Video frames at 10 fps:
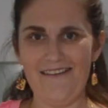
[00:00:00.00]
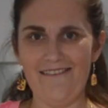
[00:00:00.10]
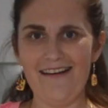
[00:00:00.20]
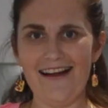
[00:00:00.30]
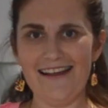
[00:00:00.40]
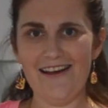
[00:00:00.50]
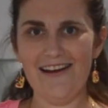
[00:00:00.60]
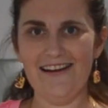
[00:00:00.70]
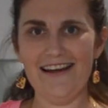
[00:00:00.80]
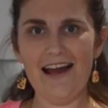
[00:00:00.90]

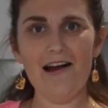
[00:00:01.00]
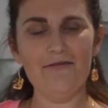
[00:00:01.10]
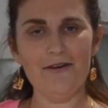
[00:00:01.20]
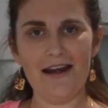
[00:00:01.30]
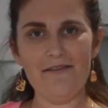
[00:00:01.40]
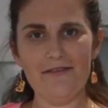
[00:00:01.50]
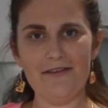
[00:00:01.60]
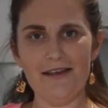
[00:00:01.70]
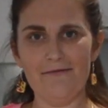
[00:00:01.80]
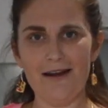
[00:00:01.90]
Rightio, now I've got
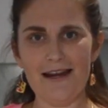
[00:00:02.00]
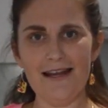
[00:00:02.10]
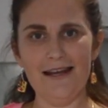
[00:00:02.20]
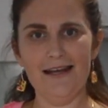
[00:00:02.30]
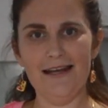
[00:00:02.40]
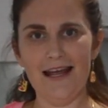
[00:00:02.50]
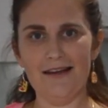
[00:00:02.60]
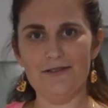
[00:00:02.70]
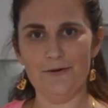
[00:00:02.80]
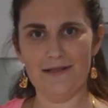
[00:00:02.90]
everything ready and
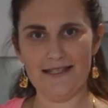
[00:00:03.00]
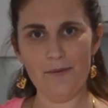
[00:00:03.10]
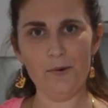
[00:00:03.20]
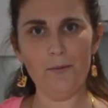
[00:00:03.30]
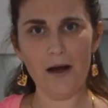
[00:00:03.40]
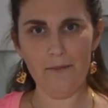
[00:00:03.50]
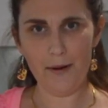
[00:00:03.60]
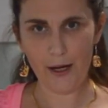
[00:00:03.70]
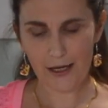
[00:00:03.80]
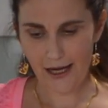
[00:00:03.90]
now to assemble my
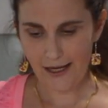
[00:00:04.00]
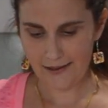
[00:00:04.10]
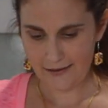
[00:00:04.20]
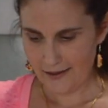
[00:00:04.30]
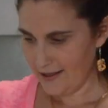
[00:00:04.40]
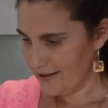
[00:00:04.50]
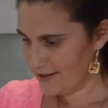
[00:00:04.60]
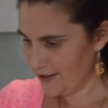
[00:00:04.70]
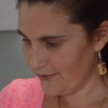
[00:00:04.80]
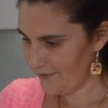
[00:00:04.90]
burger.
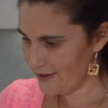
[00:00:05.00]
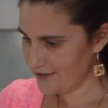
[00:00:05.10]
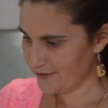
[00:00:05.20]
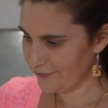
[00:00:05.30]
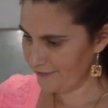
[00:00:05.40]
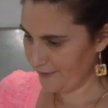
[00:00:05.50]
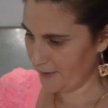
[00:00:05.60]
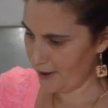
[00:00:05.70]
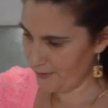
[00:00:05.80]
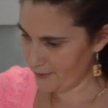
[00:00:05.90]
So first off, I'm
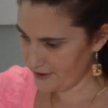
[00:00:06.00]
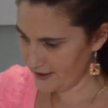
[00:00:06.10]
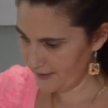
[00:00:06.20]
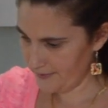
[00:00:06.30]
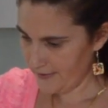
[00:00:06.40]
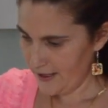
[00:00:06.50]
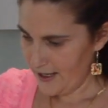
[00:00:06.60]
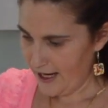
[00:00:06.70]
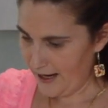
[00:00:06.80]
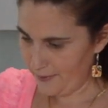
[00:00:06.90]
going to put some
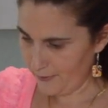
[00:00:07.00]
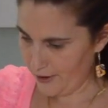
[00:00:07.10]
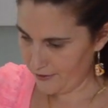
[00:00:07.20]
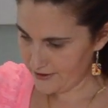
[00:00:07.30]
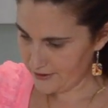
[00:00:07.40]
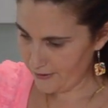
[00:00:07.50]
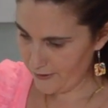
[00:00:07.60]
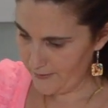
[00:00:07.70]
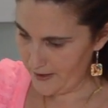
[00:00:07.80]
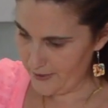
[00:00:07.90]
apple coleslaw
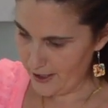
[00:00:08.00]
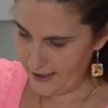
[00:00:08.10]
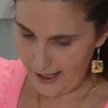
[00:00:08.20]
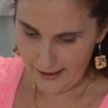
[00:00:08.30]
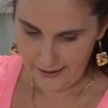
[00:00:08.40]
on my burger.